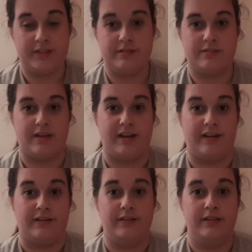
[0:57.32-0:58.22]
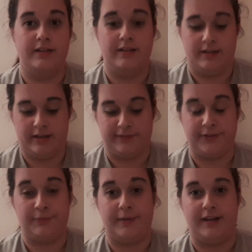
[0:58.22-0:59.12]
So, I've
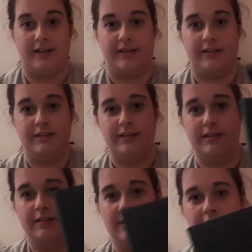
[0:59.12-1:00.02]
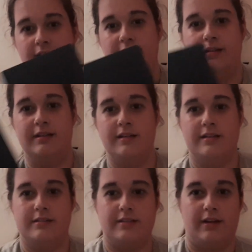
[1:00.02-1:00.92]
got my
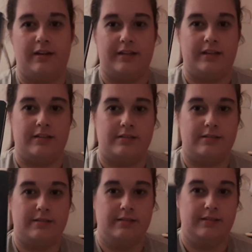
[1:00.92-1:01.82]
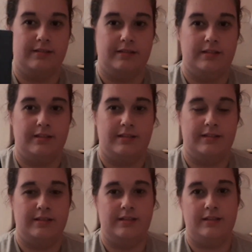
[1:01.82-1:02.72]
TARDIS
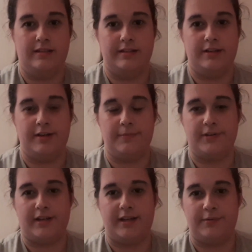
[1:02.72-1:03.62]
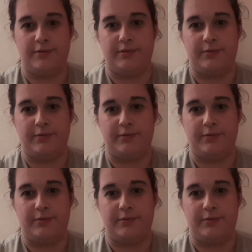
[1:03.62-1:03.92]
notebook here with all the